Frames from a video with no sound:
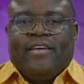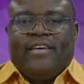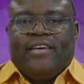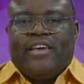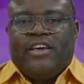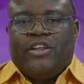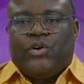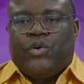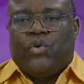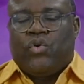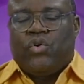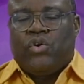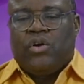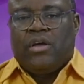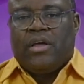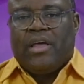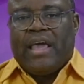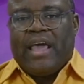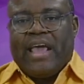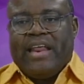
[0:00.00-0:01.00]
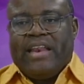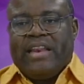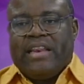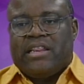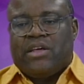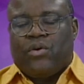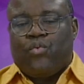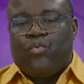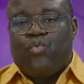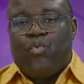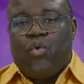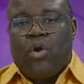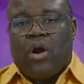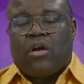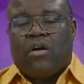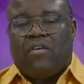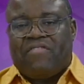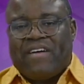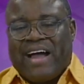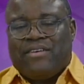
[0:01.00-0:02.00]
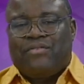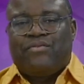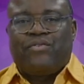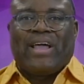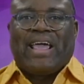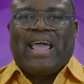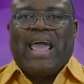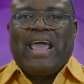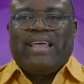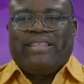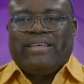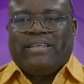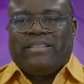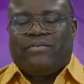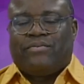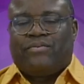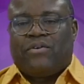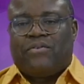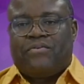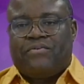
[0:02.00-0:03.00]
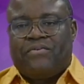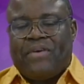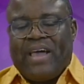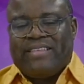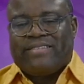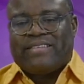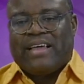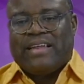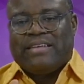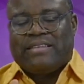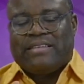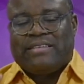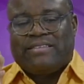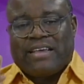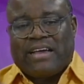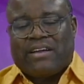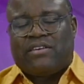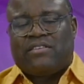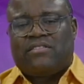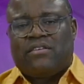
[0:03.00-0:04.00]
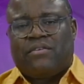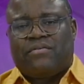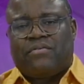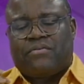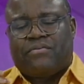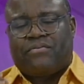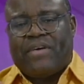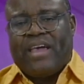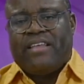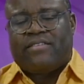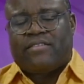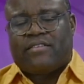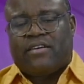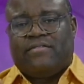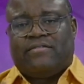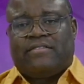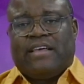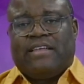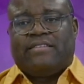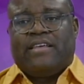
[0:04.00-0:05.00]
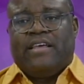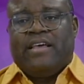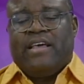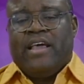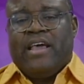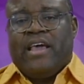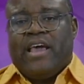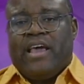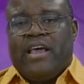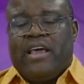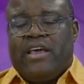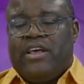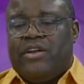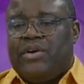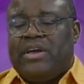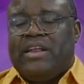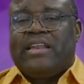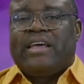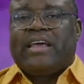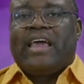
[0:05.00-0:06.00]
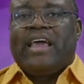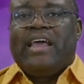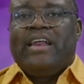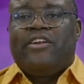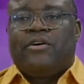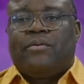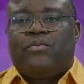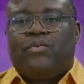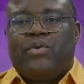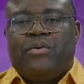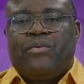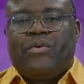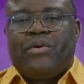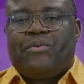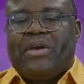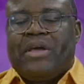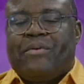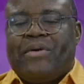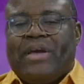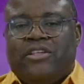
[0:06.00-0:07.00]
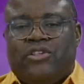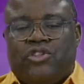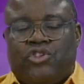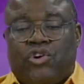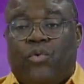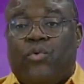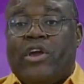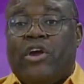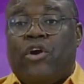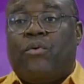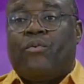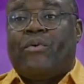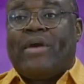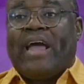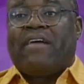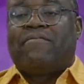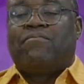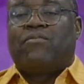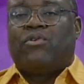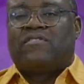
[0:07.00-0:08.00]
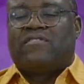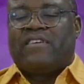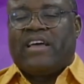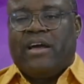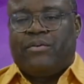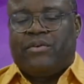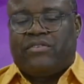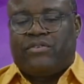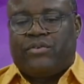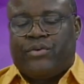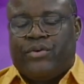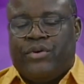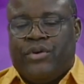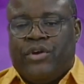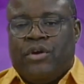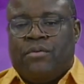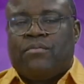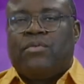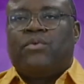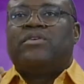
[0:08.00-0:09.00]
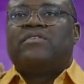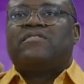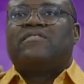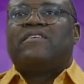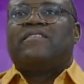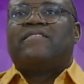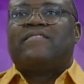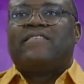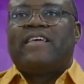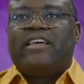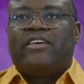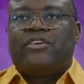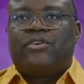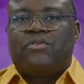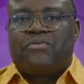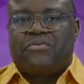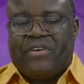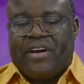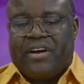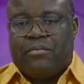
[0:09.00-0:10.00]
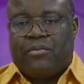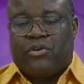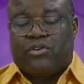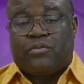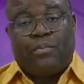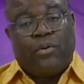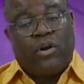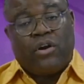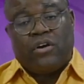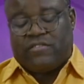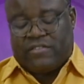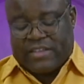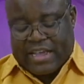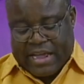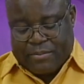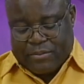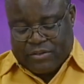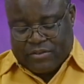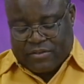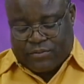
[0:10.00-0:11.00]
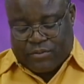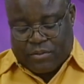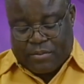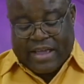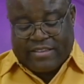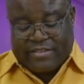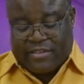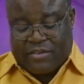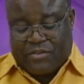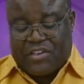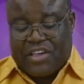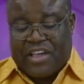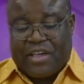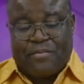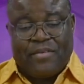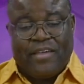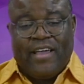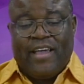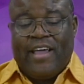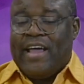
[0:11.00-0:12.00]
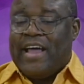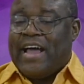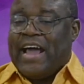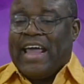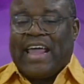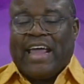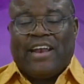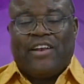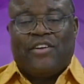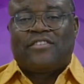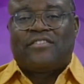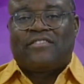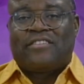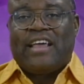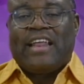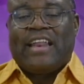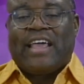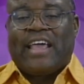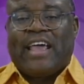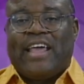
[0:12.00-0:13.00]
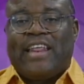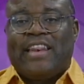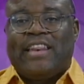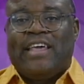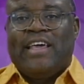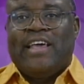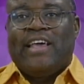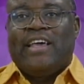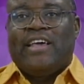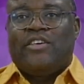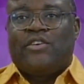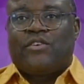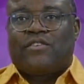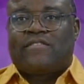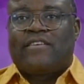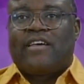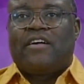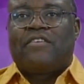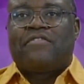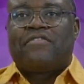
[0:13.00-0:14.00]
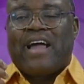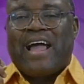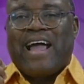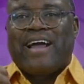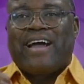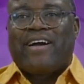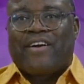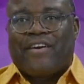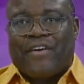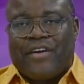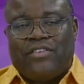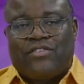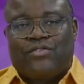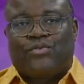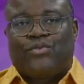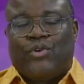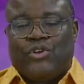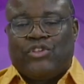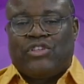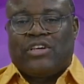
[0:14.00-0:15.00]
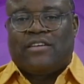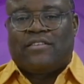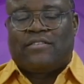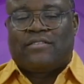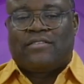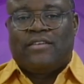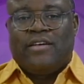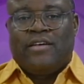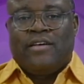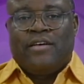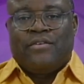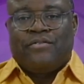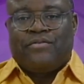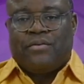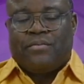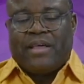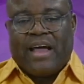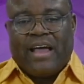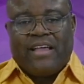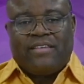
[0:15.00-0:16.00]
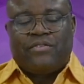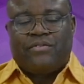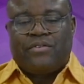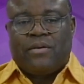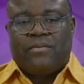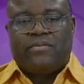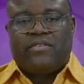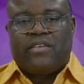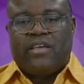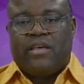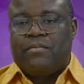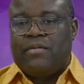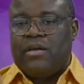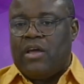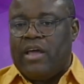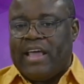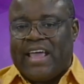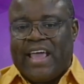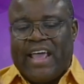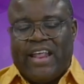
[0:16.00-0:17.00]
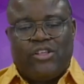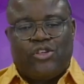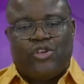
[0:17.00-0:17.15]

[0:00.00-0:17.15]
you know, in the work of advocating for faith and integrity of the faith content, you know, in the kingdom. We enjoy, we hope we have more time with you. We want to say thank you very much. Paul Simons from ICVM, I cannot say it again, yourself, and Chris Rogers from the ICVM team, again,